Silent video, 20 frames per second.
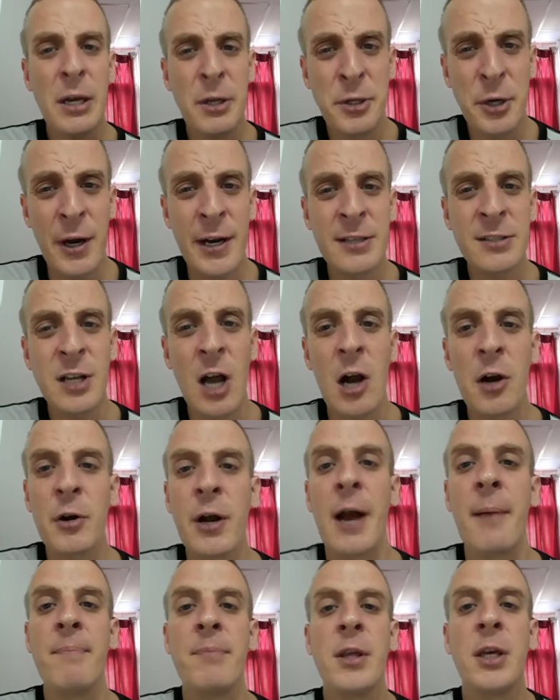During
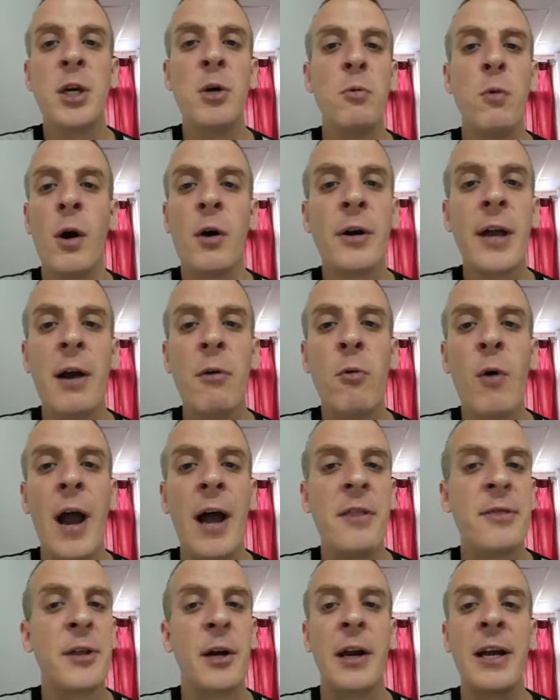Songkran, you will get
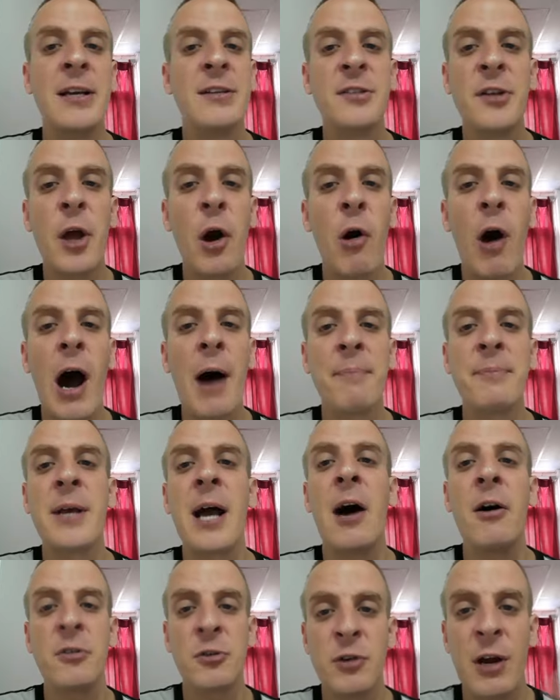wet. There is no
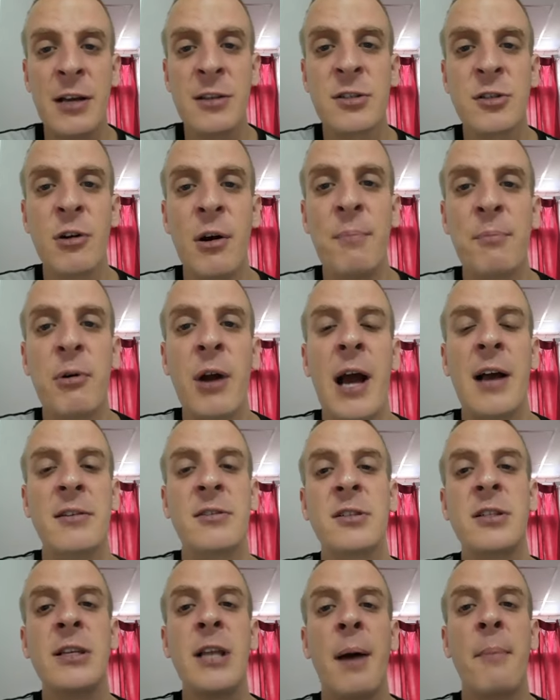opt-out dress to
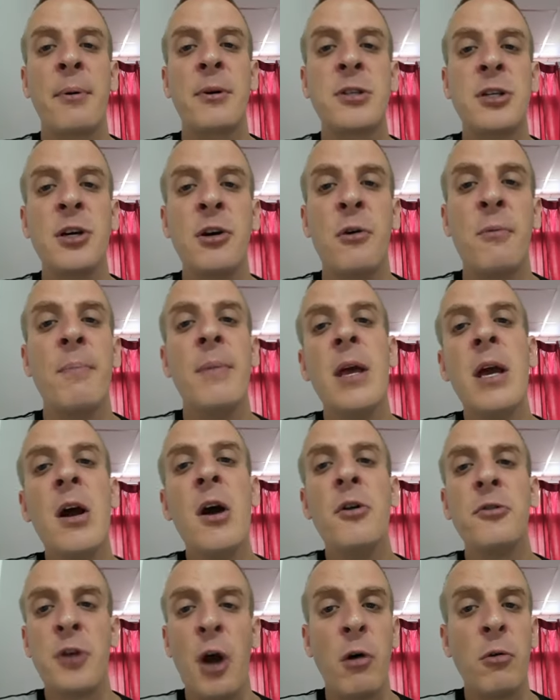impress. Number two,
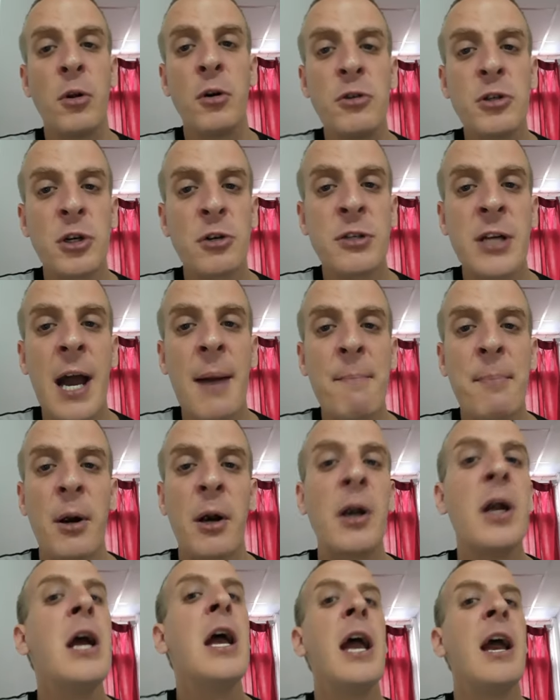don't lose your
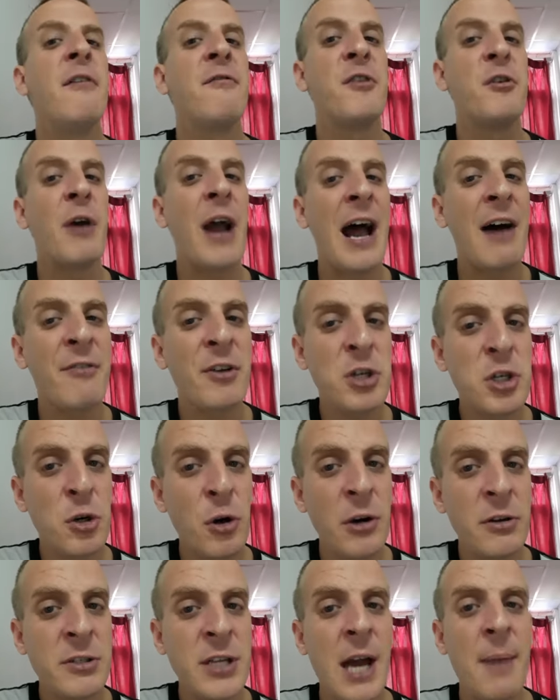temper. If you have a
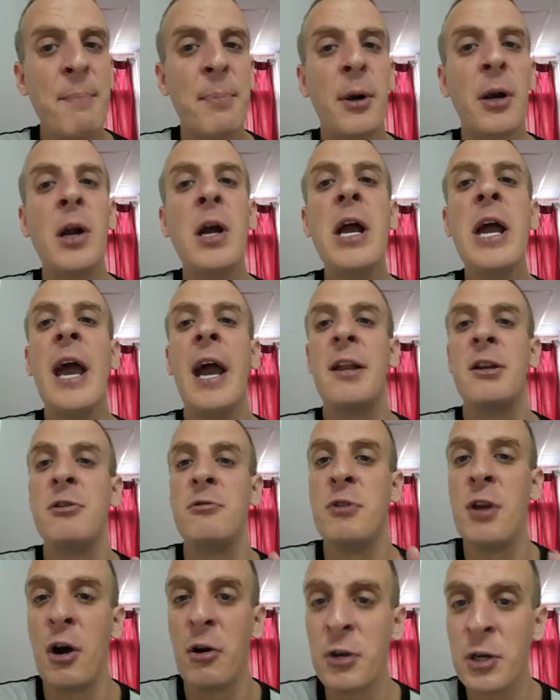short temper and you
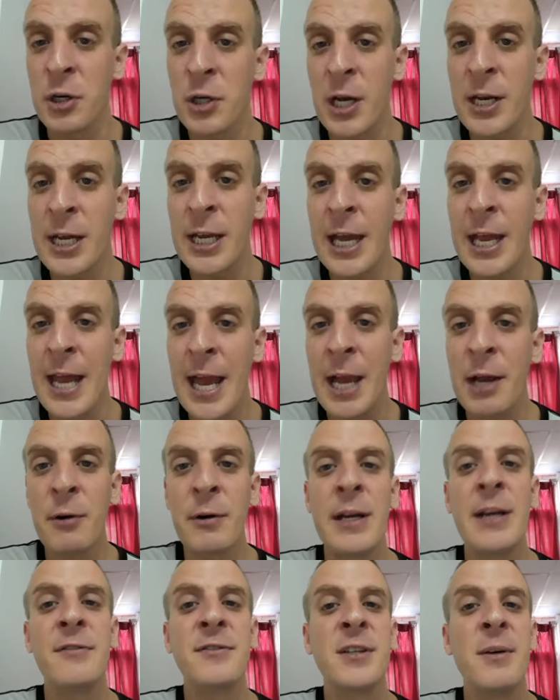know you're going to get
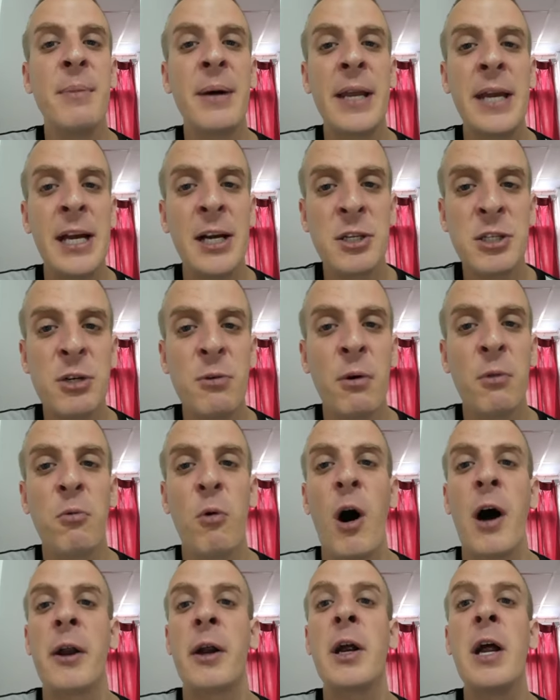angry if somebody hits you with
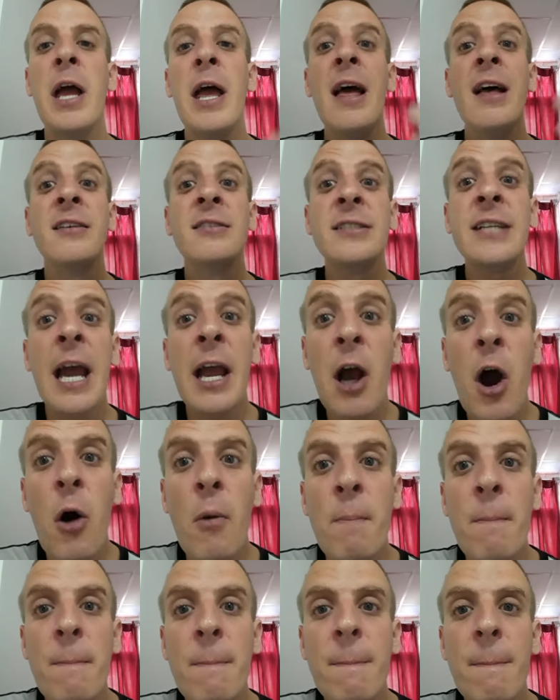water, stay
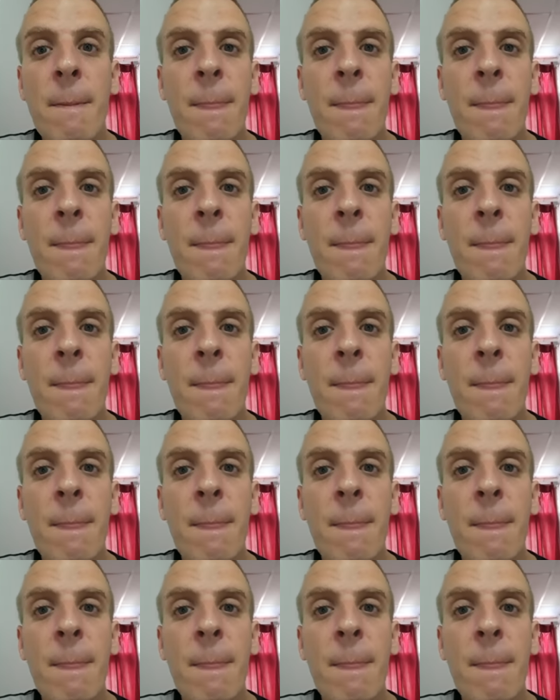home.